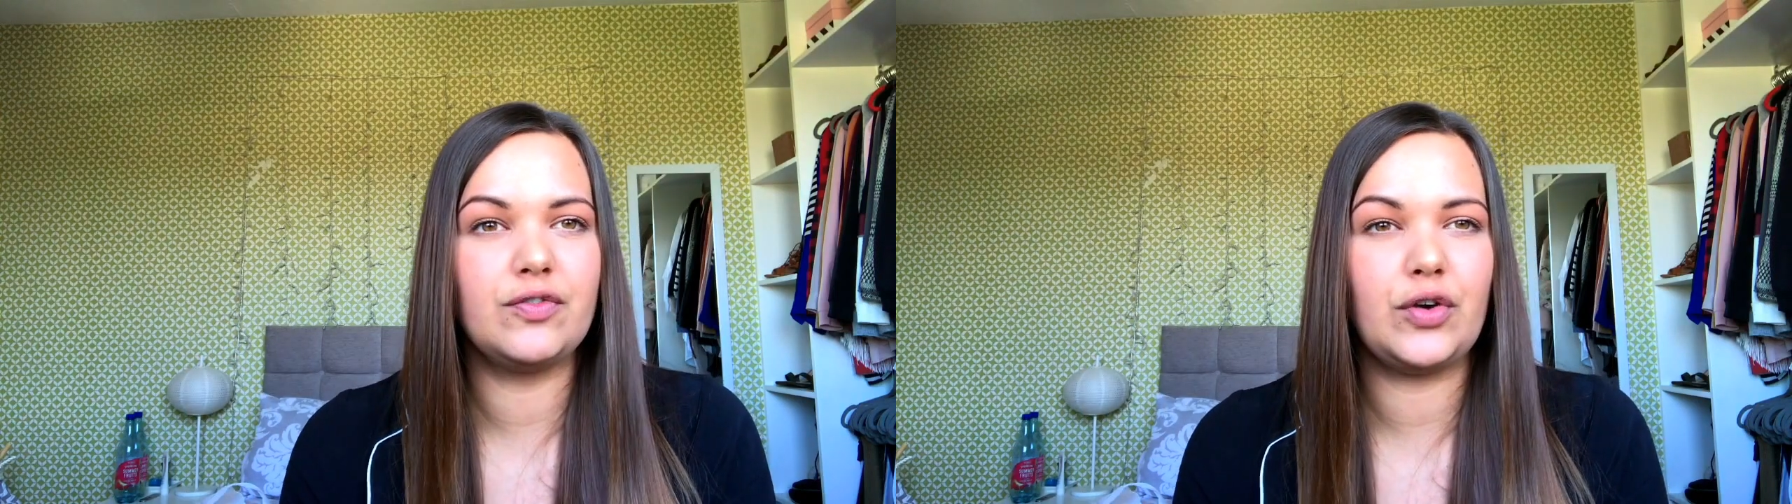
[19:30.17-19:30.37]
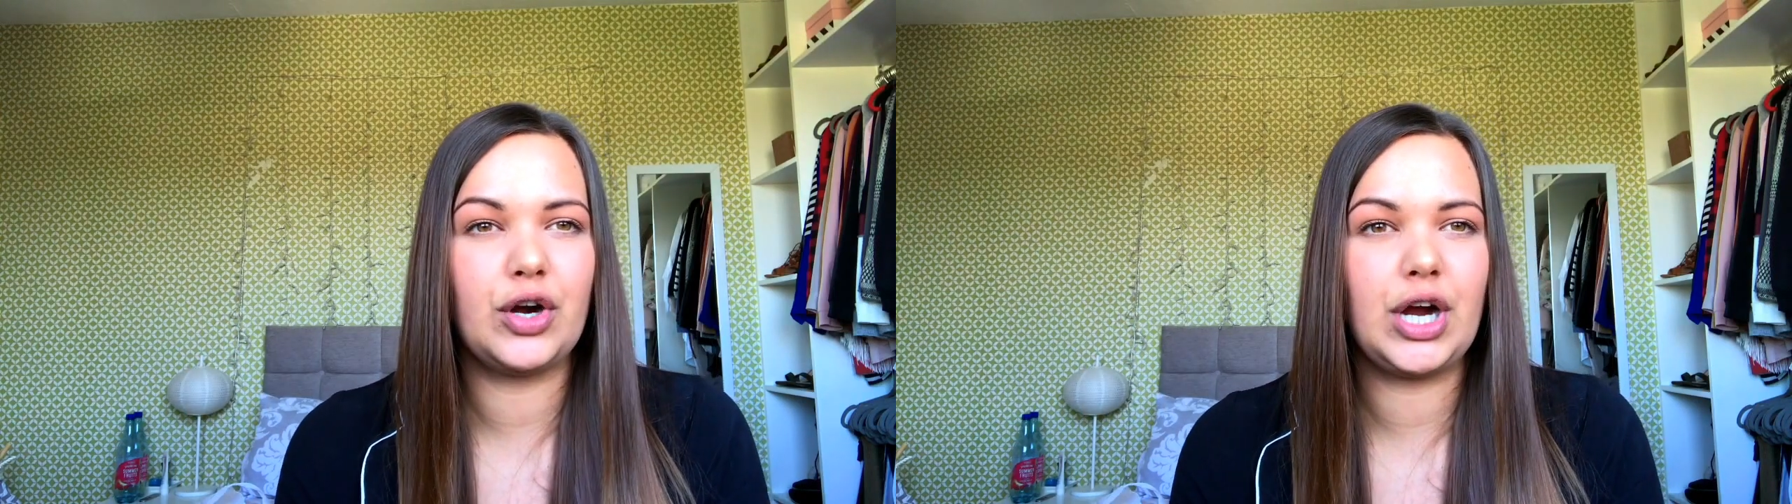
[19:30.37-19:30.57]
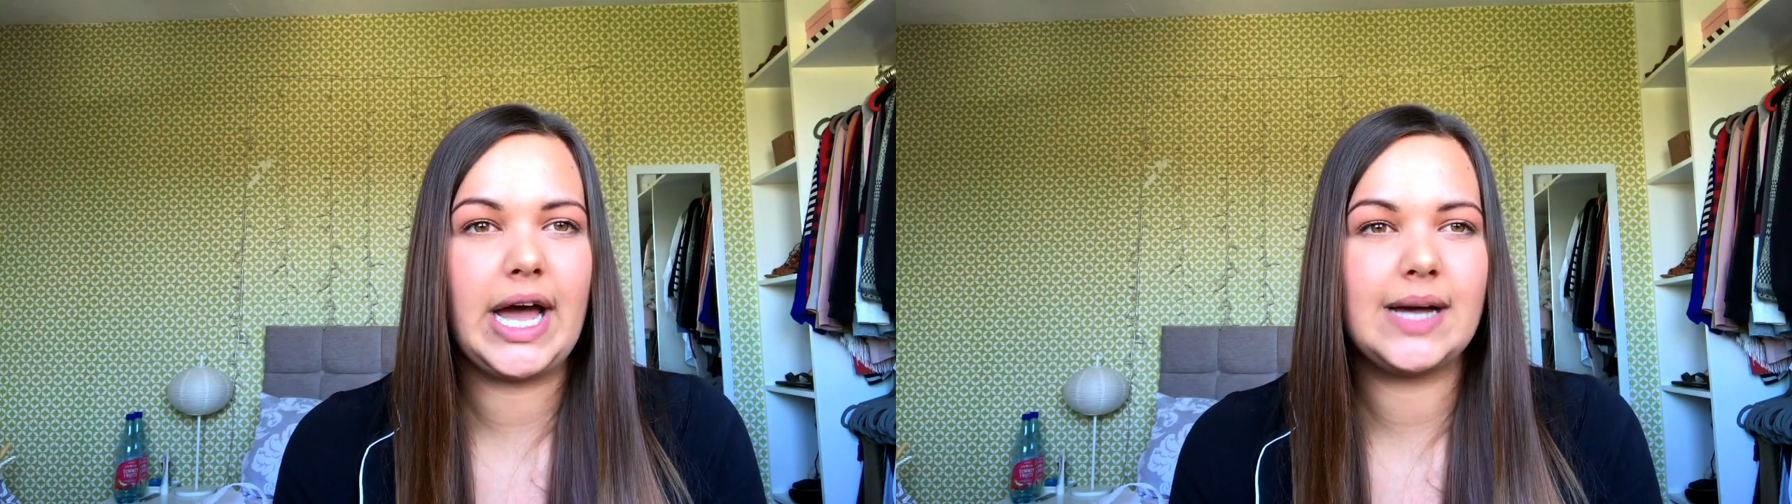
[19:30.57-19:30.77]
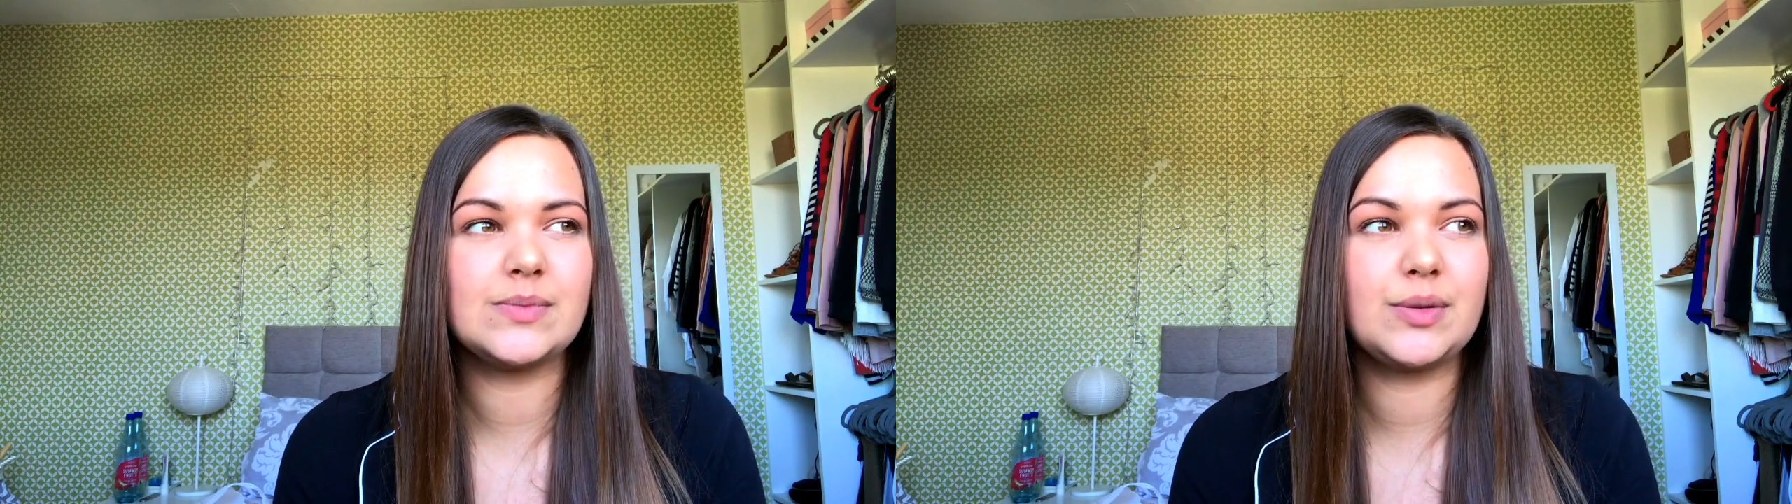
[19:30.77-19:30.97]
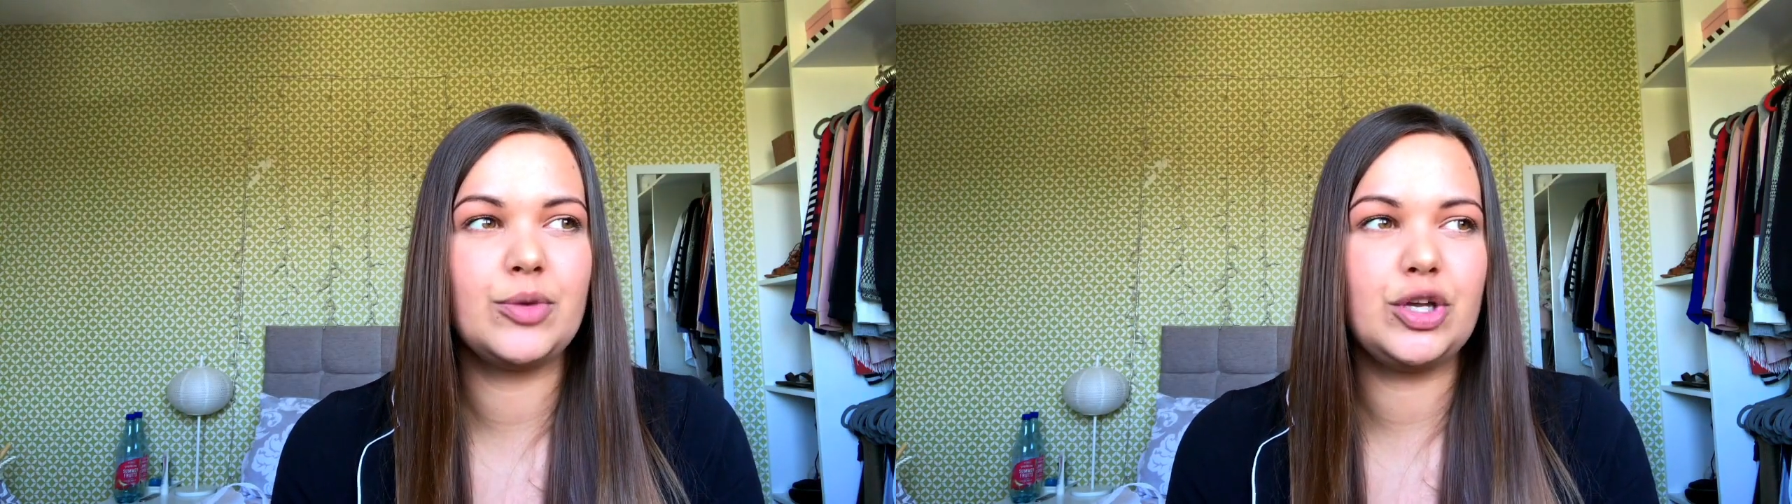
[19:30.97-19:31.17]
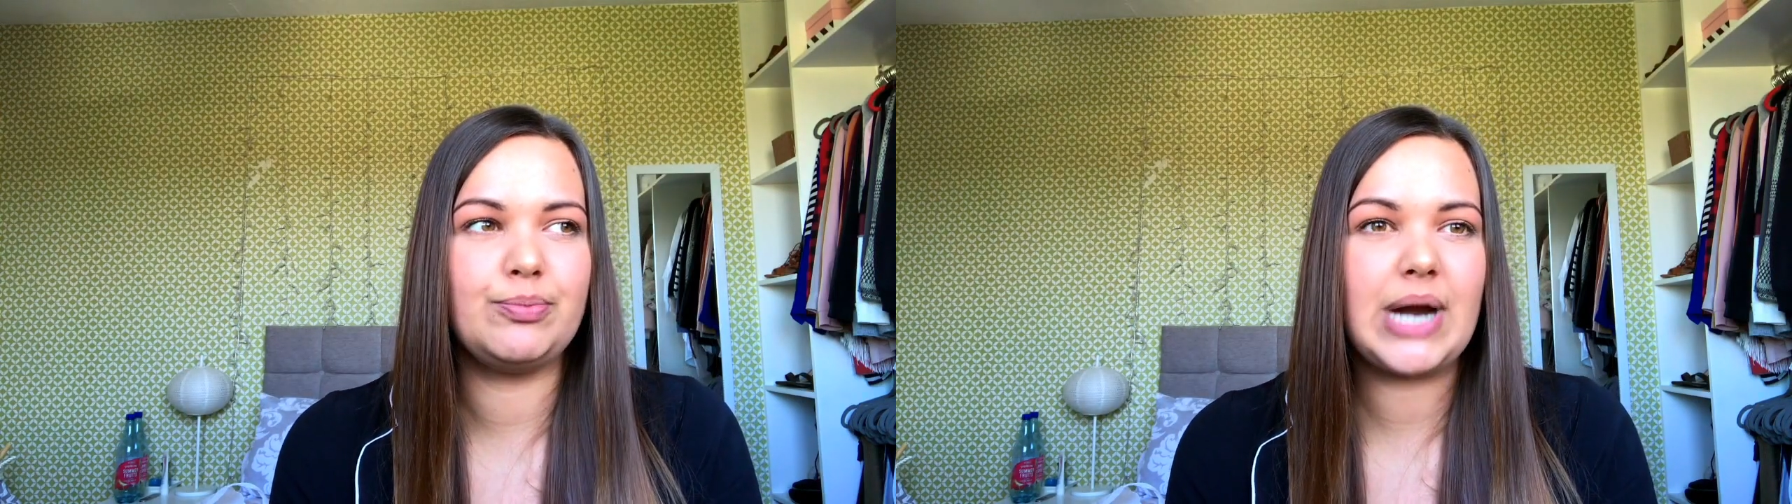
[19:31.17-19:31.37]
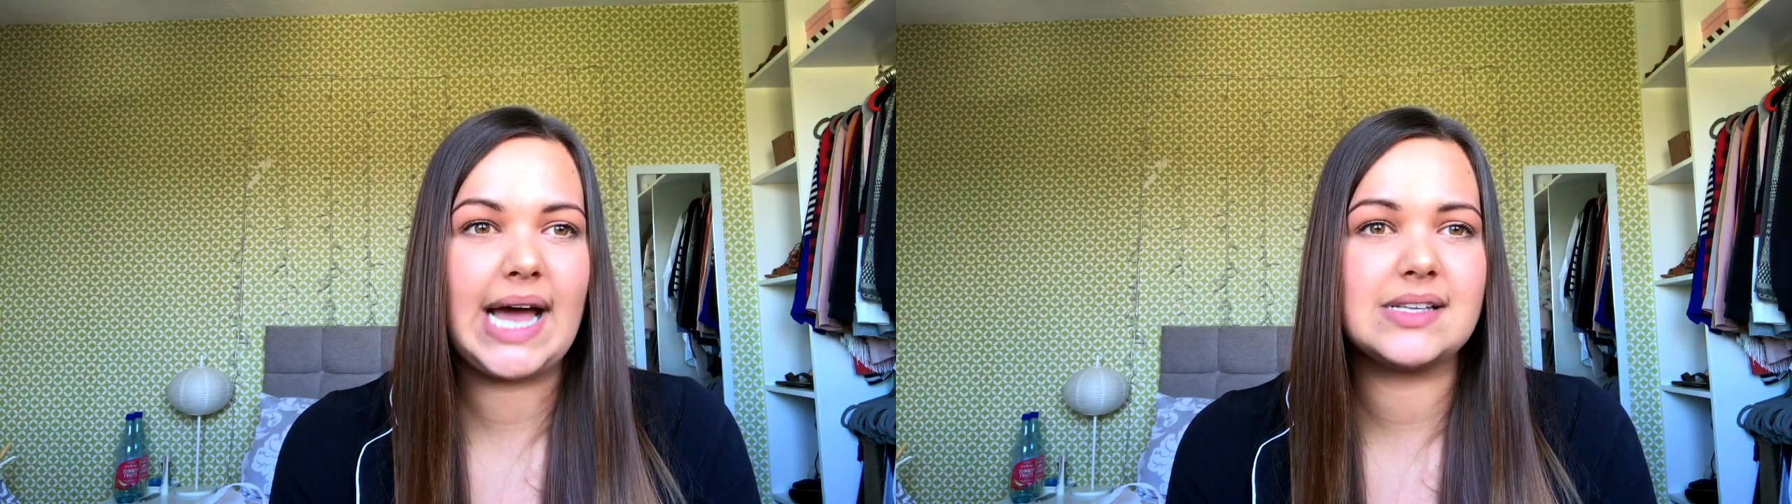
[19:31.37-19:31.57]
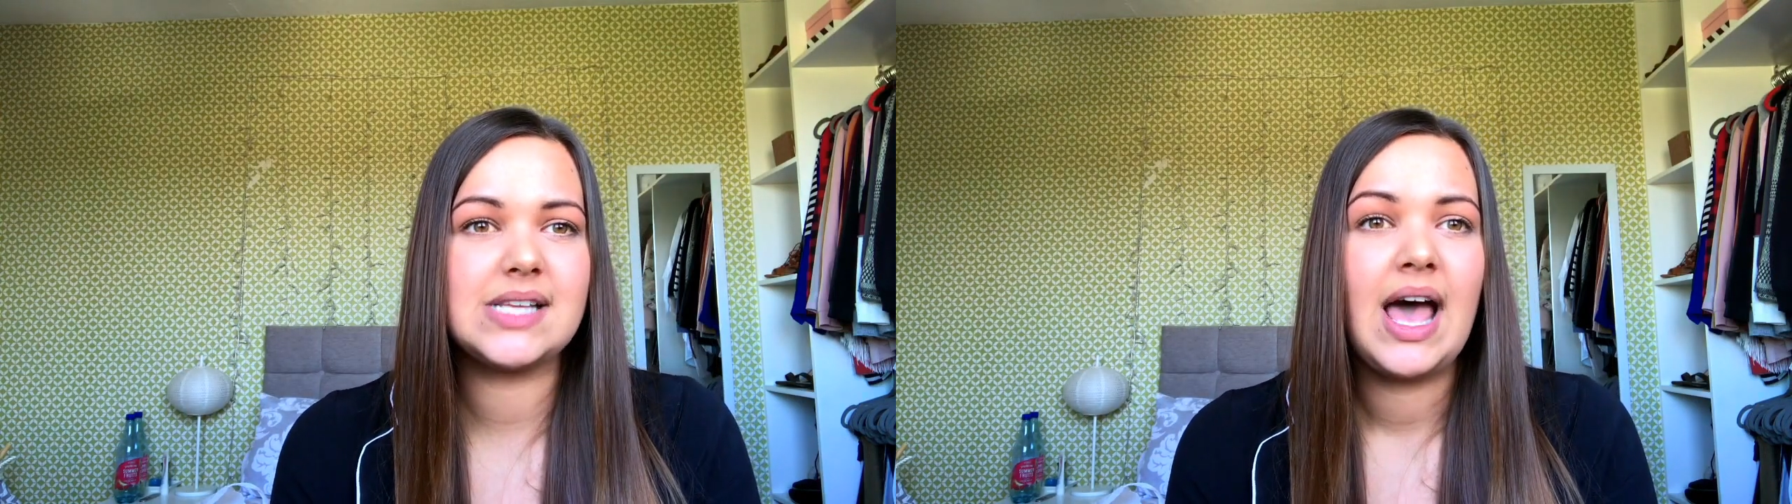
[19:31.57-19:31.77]
for some good
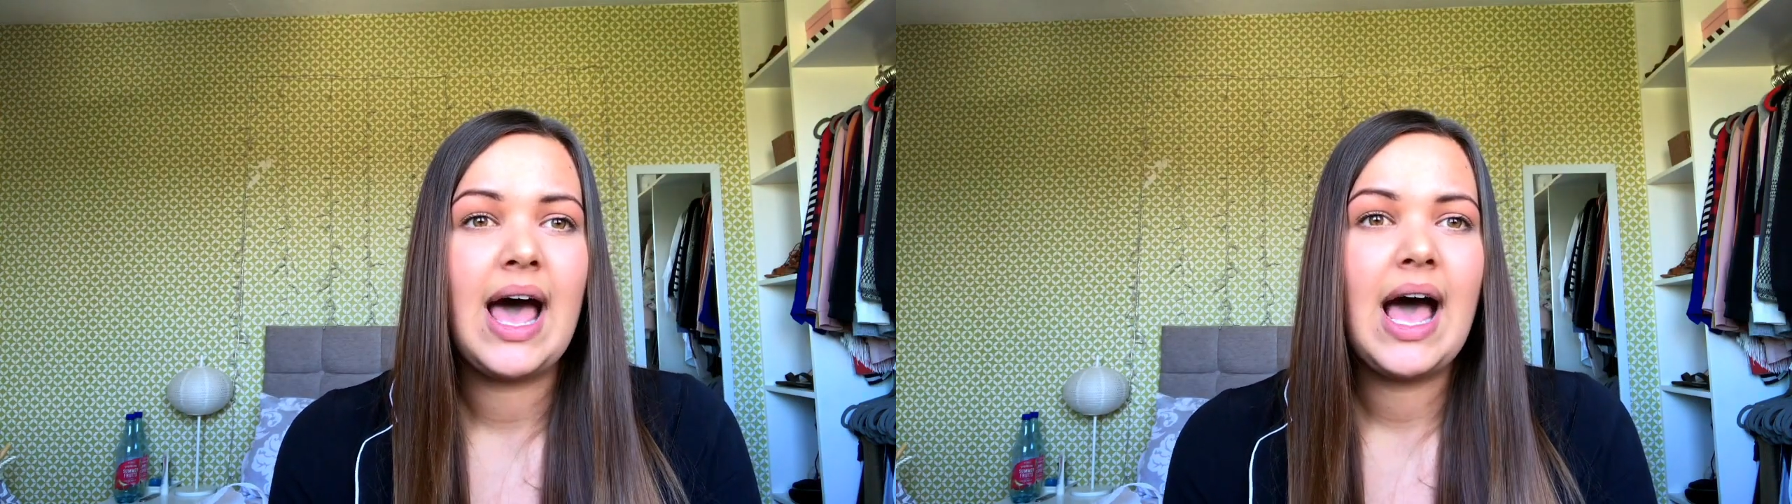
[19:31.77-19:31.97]
bras,